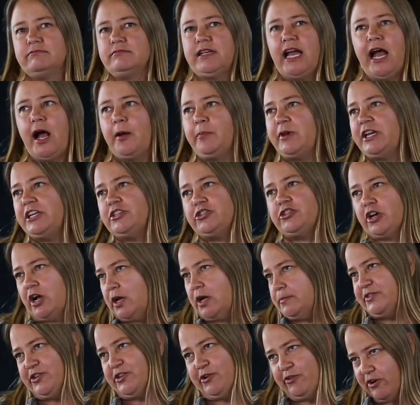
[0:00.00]
how many
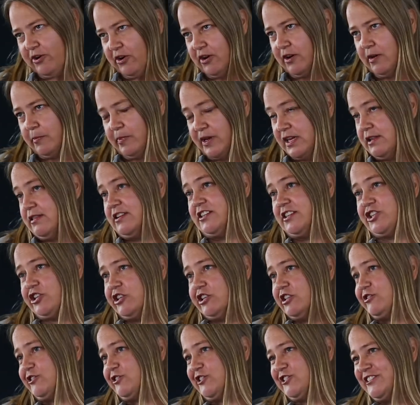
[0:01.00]
jobs are there gonna be in the
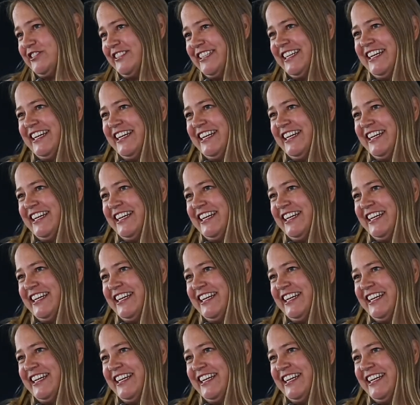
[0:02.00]
church?